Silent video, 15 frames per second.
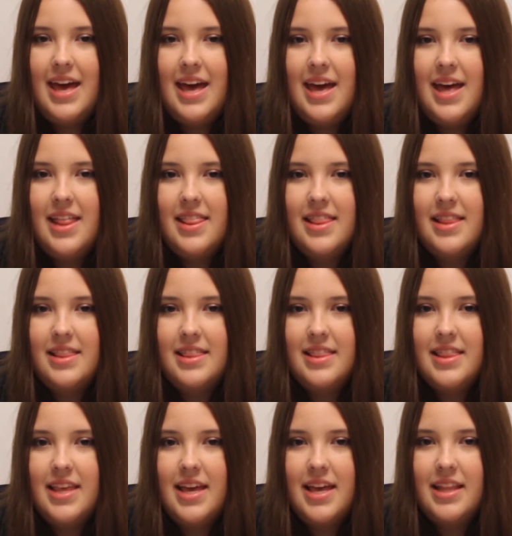and
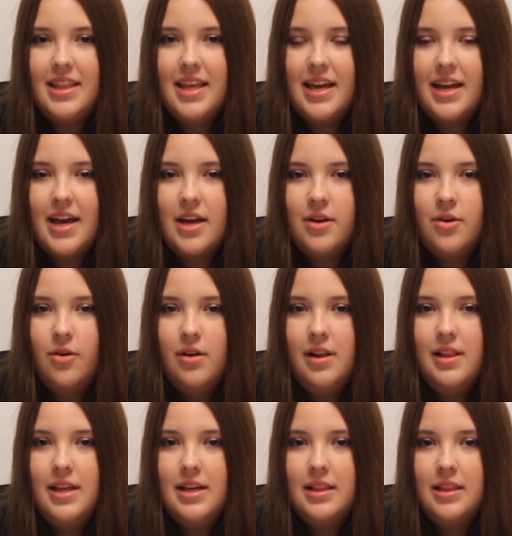then like I go to
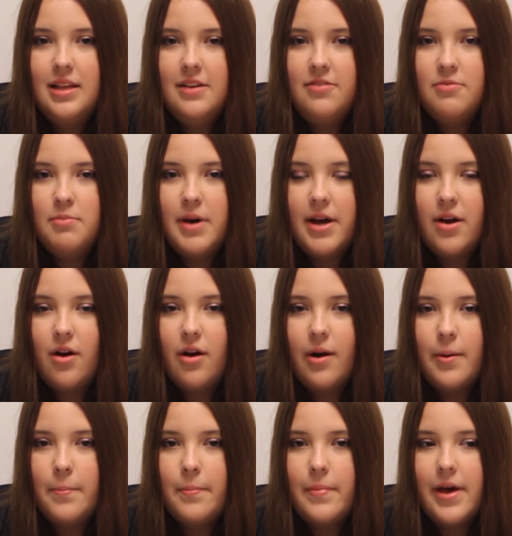like lift my
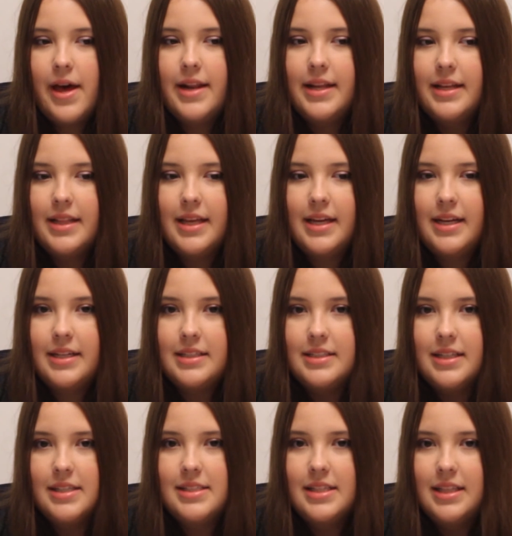arm and it like
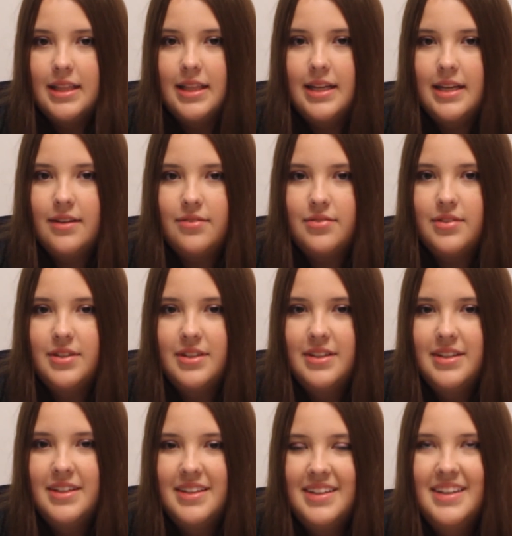doesn't lift.
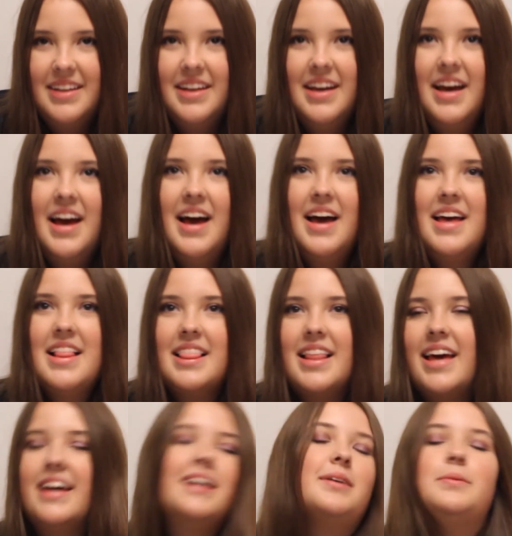
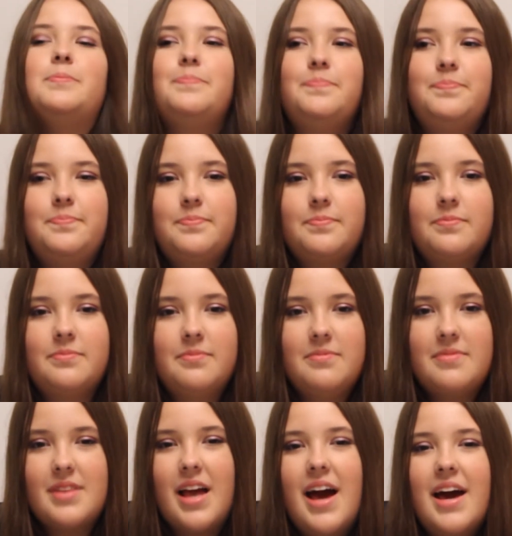Like,
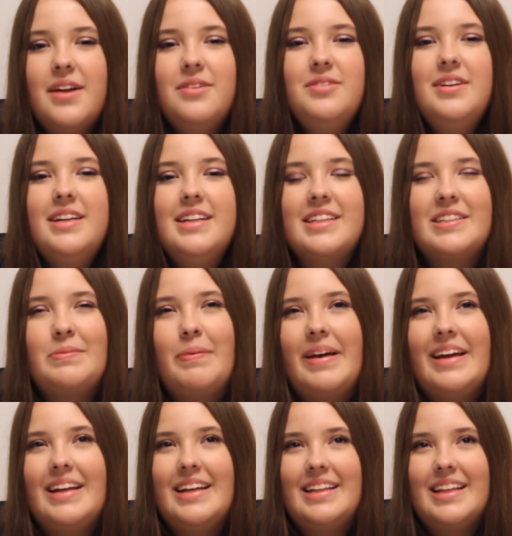I don't know how to
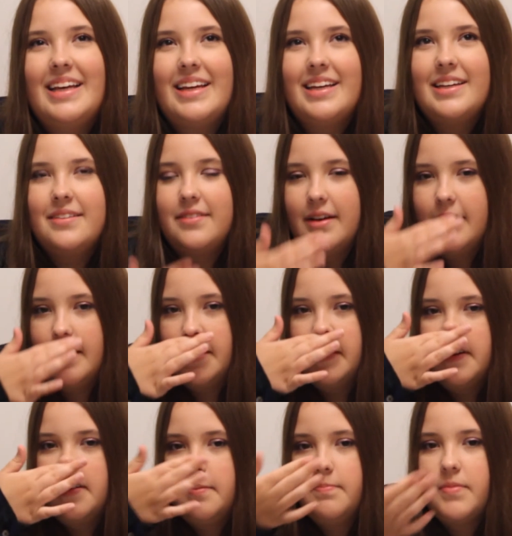explain it. Like,
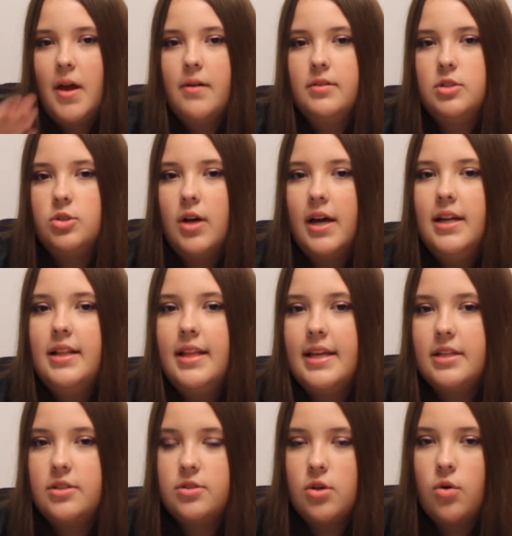I was trying to
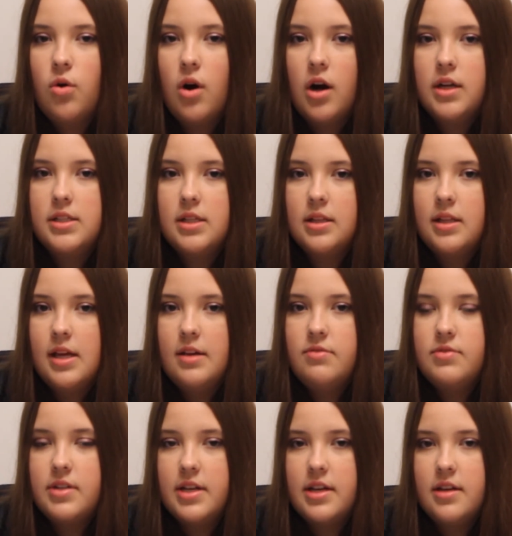like so hard to
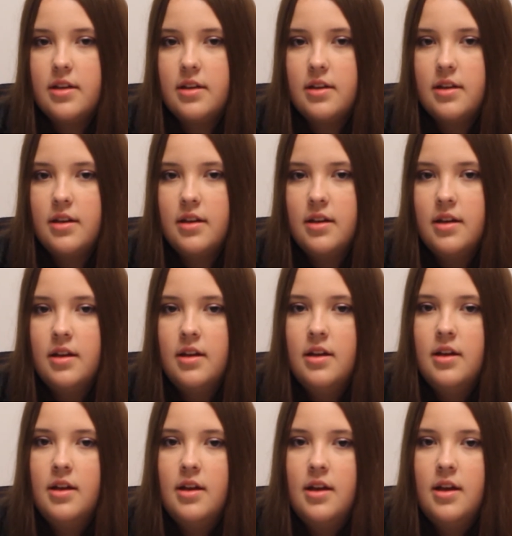lift it,
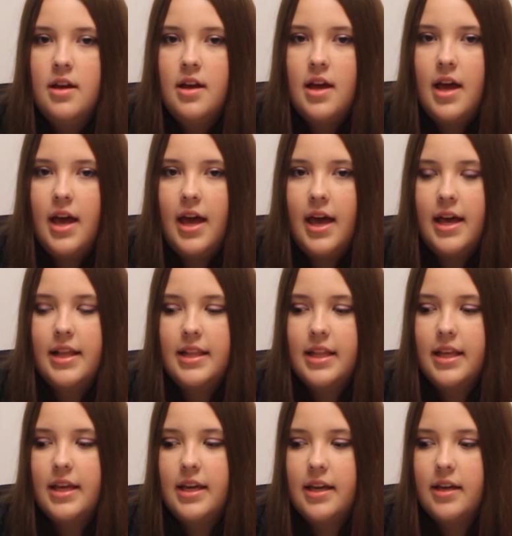and
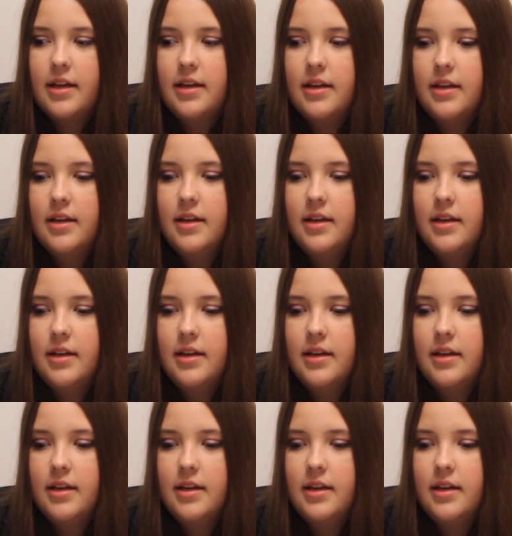like